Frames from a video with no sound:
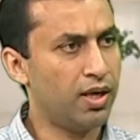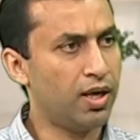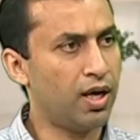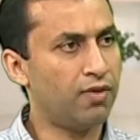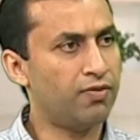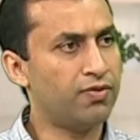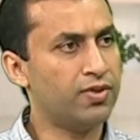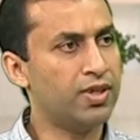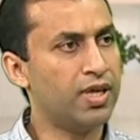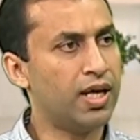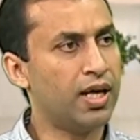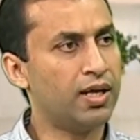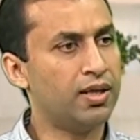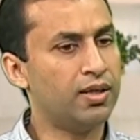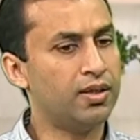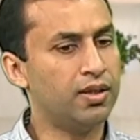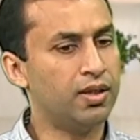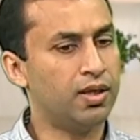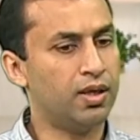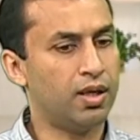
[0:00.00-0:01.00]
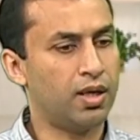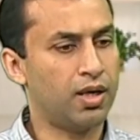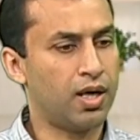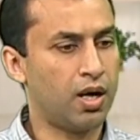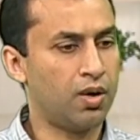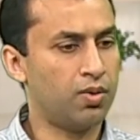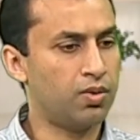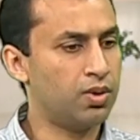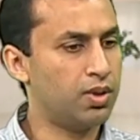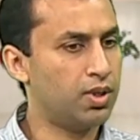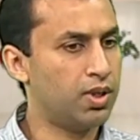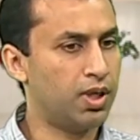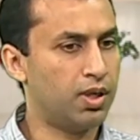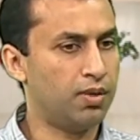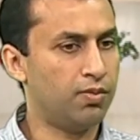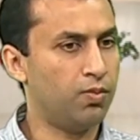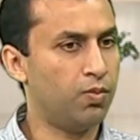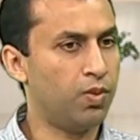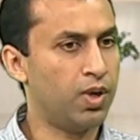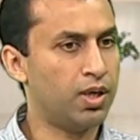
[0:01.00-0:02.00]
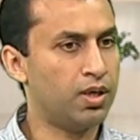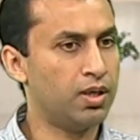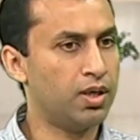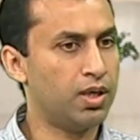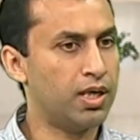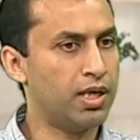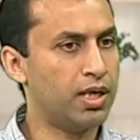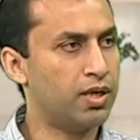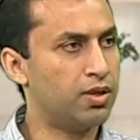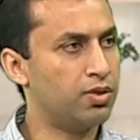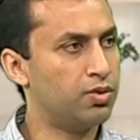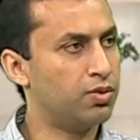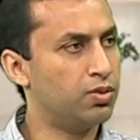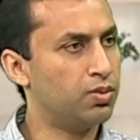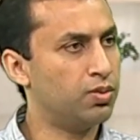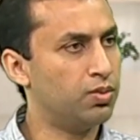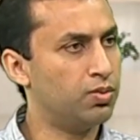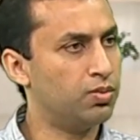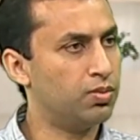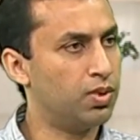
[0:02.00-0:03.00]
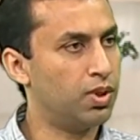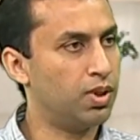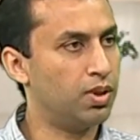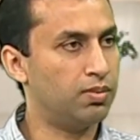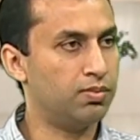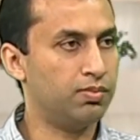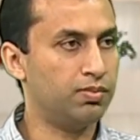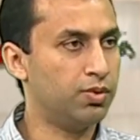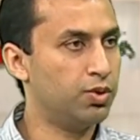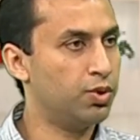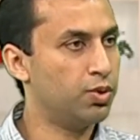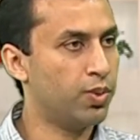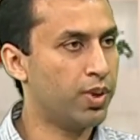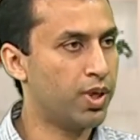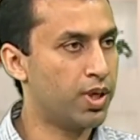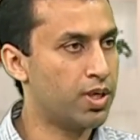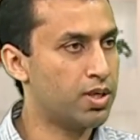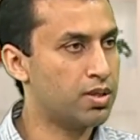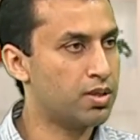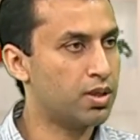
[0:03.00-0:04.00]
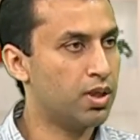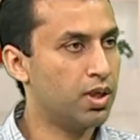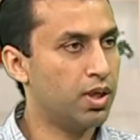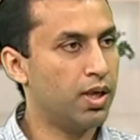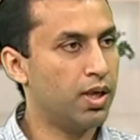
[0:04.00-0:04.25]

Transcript: And after that, around 1 year to 2 years,